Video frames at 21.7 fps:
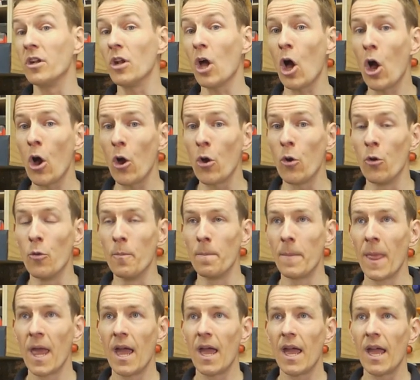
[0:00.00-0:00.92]
at
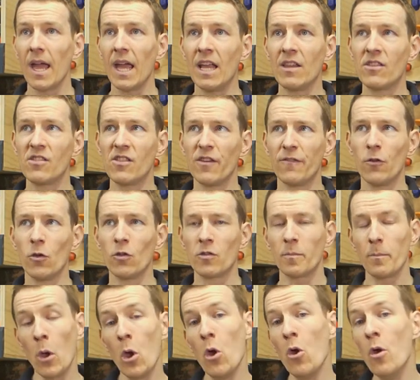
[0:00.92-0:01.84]
home, it's the
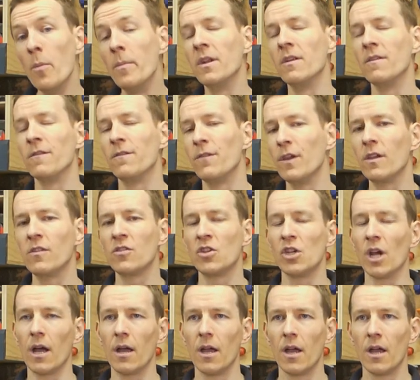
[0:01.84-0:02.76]
first permanent
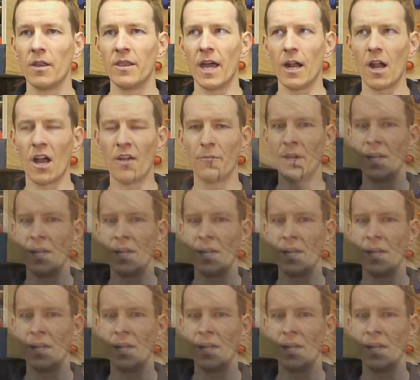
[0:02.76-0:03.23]
fixture that I've